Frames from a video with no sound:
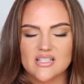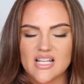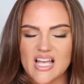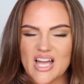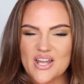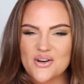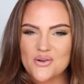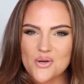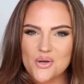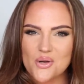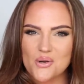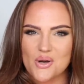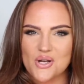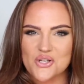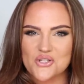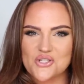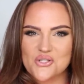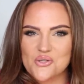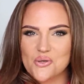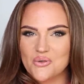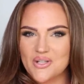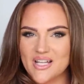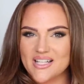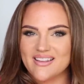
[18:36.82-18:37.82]
I don't know, I
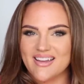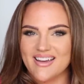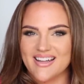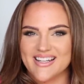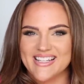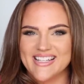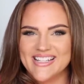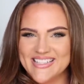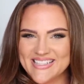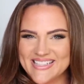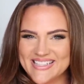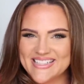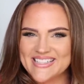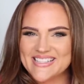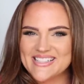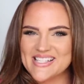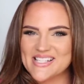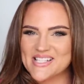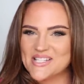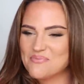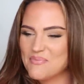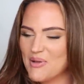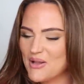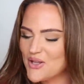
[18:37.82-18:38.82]
just don't like that
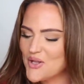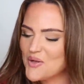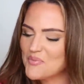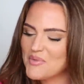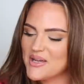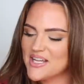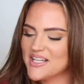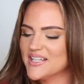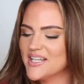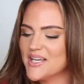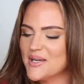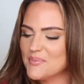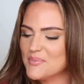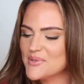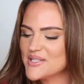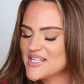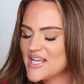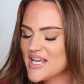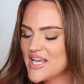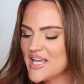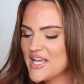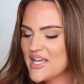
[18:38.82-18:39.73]
to smell on my lips.